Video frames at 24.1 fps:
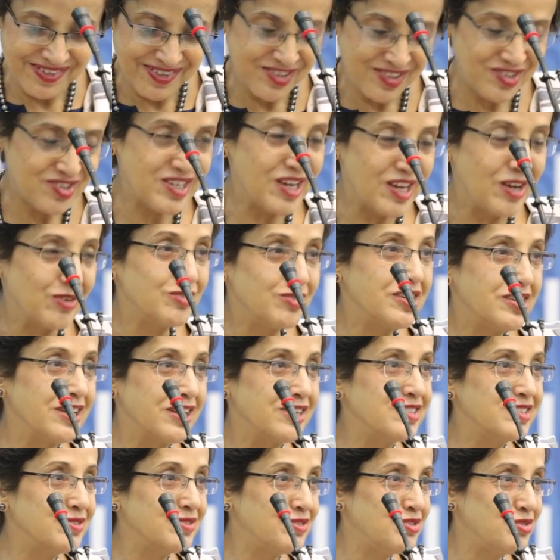It sounds
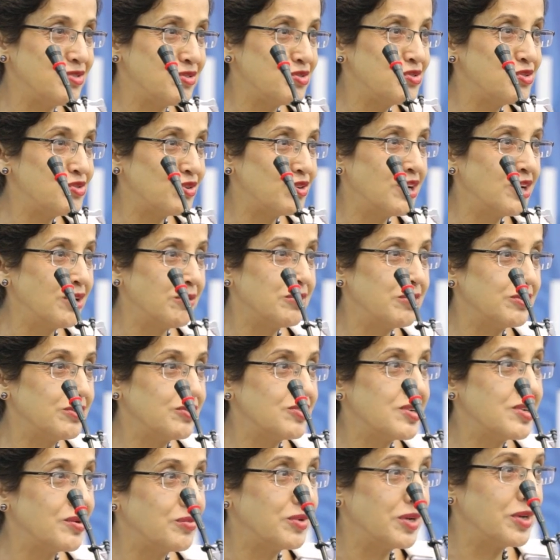like you're talking about
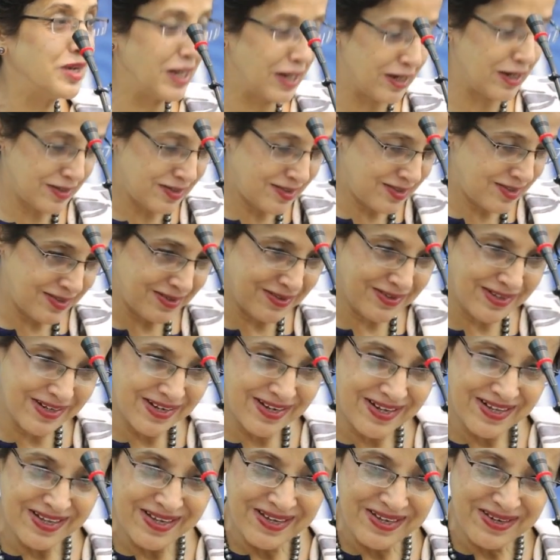someone else,
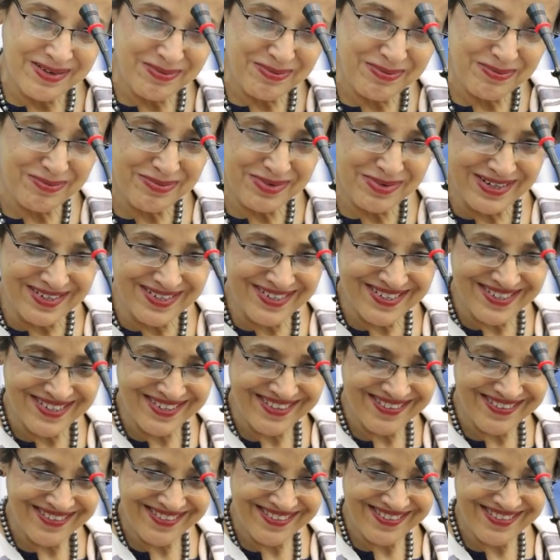but
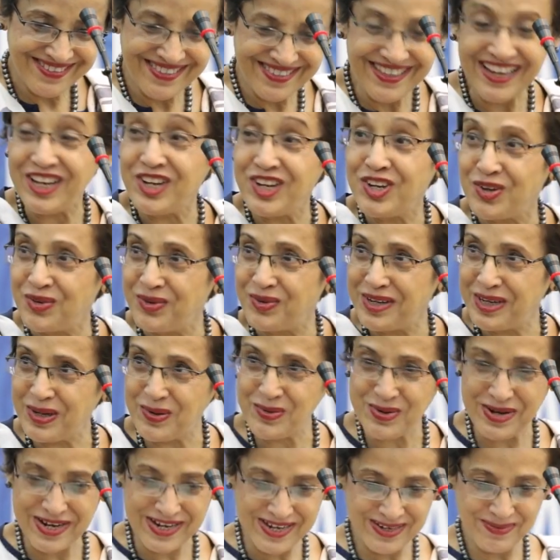thank you
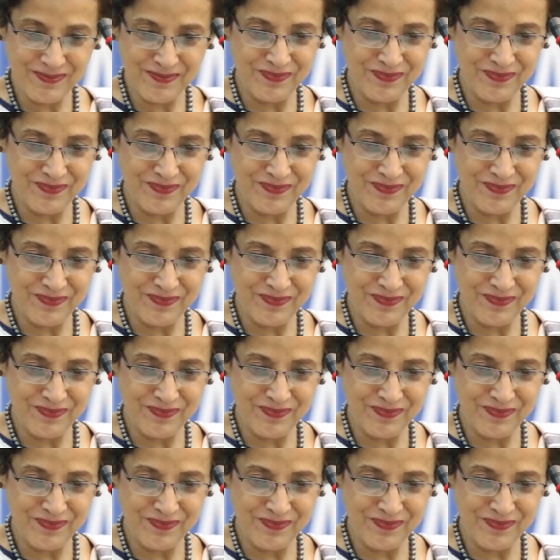anyway.